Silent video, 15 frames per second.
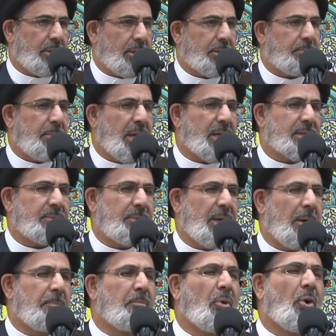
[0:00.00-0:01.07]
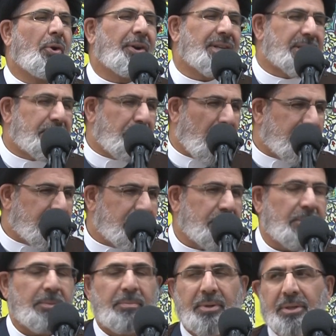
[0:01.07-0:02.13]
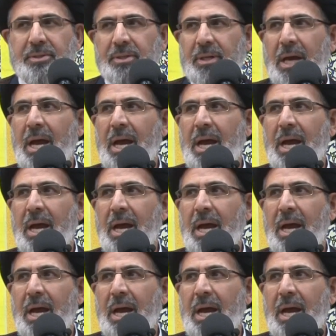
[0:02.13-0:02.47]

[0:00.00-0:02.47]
It makes me a more responsible person.